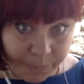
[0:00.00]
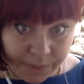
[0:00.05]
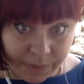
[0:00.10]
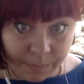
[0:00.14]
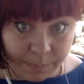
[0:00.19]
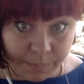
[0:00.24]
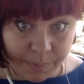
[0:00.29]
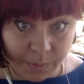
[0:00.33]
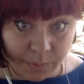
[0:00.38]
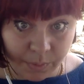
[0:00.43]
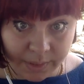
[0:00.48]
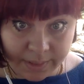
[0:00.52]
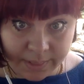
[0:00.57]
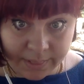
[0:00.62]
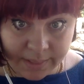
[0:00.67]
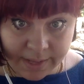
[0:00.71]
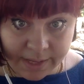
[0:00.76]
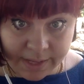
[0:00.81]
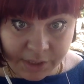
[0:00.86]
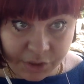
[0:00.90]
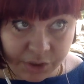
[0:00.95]
people and
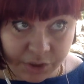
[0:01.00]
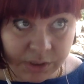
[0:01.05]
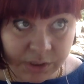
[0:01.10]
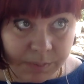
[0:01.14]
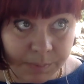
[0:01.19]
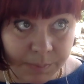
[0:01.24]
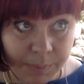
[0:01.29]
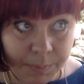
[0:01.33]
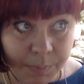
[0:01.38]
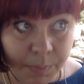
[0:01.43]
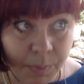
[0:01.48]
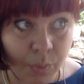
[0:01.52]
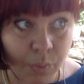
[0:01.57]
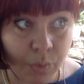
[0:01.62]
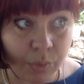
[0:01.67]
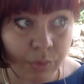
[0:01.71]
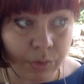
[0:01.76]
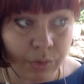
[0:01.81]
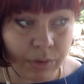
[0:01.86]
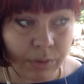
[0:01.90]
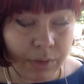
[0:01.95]
nations.
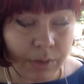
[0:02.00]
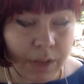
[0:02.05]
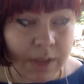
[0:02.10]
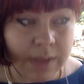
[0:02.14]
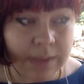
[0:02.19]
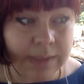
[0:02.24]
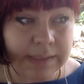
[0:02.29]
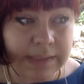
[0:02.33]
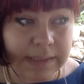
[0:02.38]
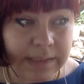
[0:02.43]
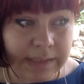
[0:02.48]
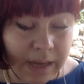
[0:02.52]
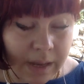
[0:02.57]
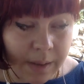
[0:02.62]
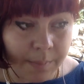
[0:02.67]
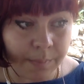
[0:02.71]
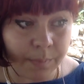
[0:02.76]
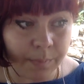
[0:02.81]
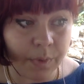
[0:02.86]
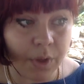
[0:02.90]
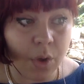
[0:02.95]

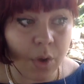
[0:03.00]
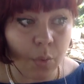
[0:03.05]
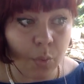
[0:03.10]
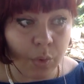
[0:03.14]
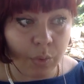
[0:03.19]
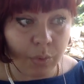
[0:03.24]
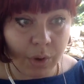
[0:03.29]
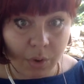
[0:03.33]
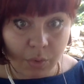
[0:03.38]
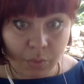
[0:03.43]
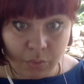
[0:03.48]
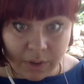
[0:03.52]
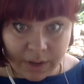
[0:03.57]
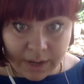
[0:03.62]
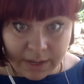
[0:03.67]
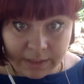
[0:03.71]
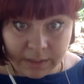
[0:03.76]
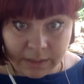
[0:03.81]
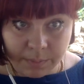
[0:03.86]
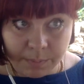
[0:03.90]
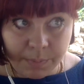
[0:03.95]
Some will
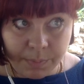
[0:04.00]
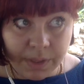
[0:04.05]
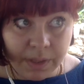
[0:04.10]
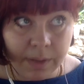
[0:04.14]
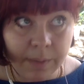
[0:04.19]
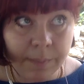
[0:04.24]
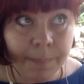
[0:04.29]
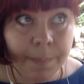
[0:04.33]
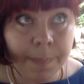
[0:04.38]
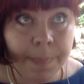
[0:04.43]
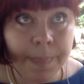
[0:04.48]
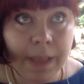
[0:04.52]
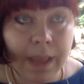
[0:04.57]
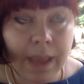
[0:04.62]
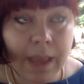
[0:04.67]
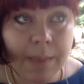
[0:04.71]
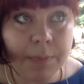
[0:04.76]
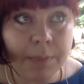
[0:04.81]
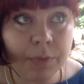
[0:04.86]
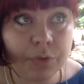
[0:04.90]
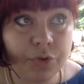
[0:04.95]
already be
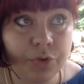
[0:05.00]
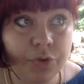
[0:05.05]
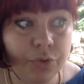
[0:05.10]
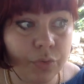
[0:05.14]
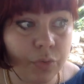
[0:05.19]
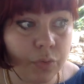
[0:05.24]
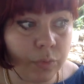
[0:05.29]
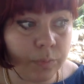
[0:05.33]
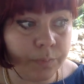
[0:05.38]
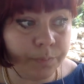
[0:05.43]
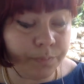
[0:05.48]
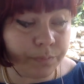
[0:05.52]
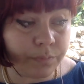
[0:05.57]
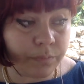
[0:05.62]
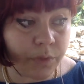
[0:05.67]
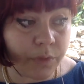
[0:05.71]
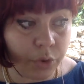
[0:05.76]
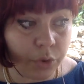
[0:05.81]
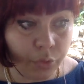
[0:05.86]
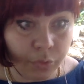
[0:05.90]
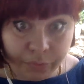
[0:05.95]
able to
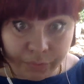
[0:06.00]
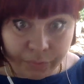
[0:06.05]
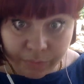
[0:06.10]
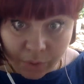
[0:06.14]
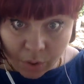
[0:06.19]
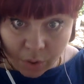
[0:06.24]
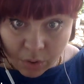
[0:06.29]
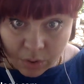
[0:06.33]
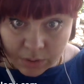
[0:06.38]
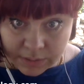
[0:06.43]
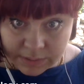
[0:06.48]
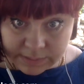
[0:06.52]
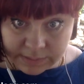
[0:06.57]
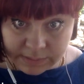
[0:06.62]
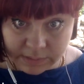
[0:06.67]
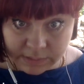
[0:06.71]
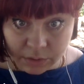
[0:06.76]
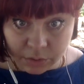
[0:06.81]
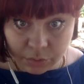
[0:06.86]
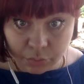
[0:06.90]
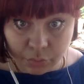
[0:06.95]

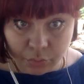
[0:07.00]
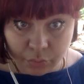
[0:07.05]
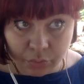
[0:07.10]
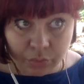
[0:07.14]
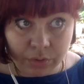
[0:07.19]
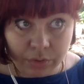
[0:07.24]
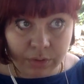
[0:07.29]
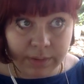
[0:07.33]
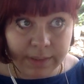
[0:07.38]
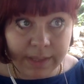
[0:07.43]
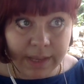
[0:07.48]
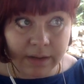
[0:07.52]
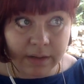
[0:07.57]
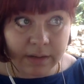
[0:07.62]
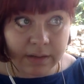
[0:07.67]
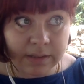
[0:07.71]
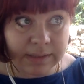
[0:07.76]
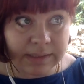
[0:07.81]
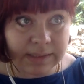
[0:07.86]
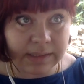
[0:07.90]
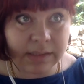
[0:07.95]
voice to their
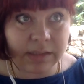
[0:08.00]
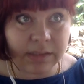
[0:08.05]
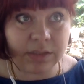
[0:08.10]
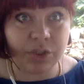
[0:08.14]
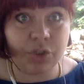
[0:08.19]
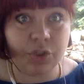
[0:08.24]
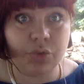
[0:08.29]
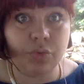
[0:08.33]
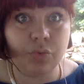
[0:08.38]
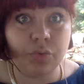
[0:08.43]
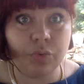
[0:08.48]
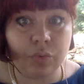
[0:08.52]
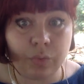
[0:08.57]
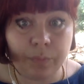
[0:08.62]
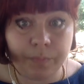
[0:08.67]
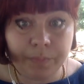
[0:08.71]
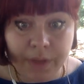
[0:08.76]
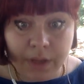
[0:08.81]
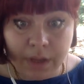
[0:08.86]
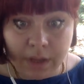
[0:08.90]
concerns, to